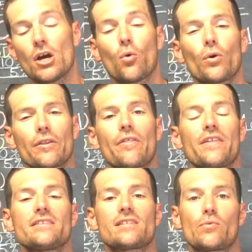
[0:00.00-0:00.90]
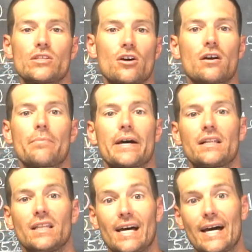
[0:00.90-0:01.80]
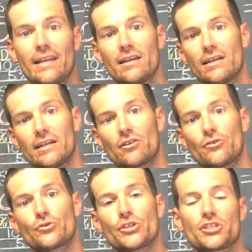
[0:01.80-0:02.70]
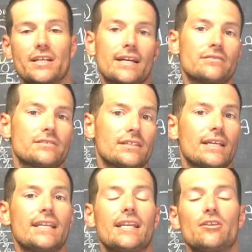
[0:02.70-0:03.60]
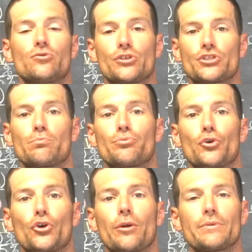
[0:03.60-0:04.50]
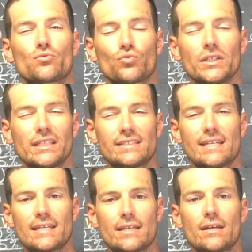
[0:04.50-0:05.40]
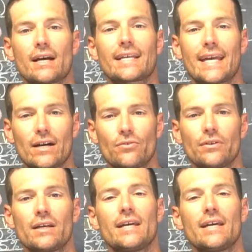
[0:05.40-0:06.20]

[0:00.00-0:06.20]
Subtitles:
One of the things that we talk about a lot in our nutrition counseling and any nutrition program is really taking account